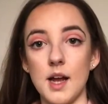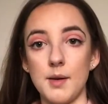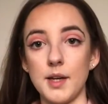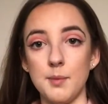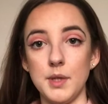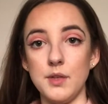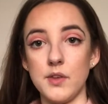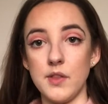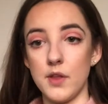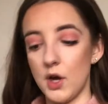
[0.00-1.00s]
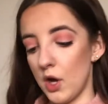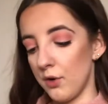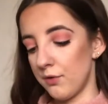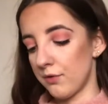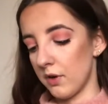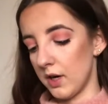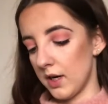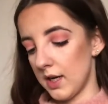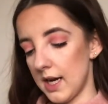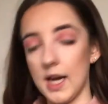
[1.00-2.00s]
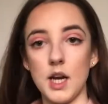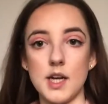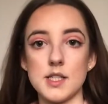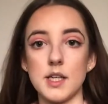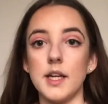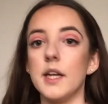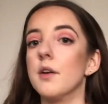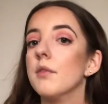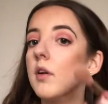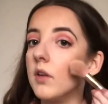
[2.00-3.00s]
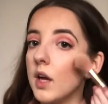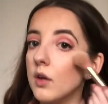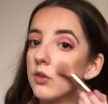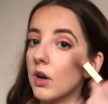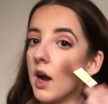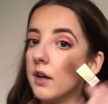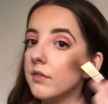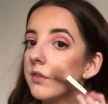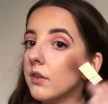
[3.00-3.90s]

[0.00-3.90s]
I'm going to be using the Ofra highlighter in Rodeo Drive.